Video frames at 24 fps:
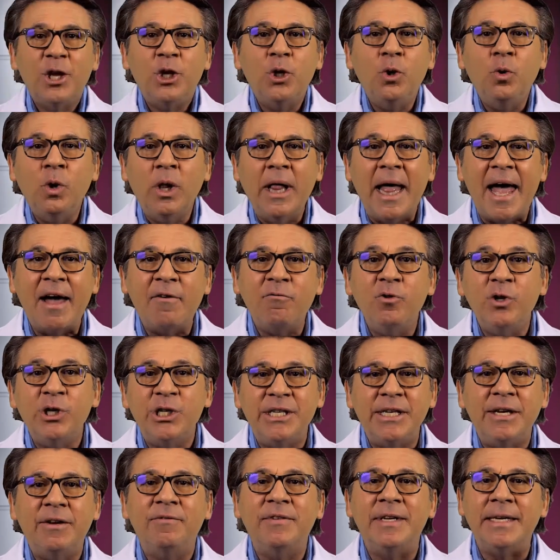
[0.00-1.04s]
You will have
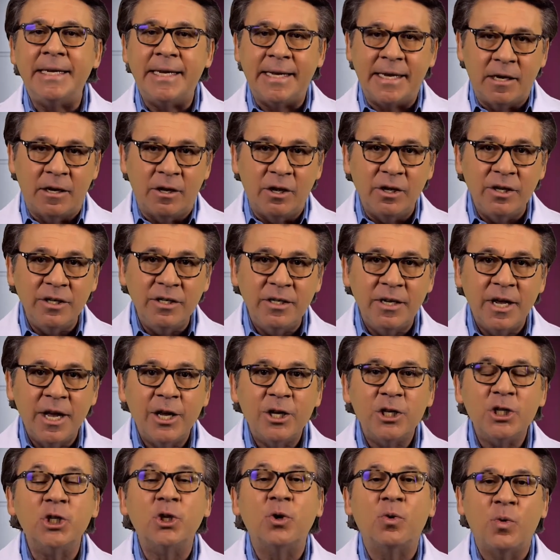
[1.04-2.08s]
received needles,
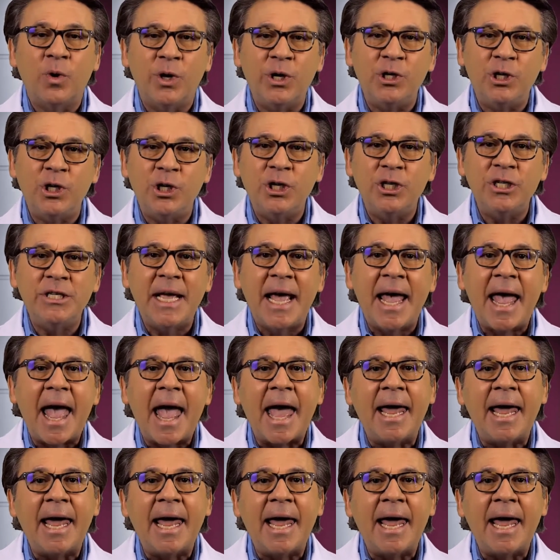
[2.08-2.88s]
syringes,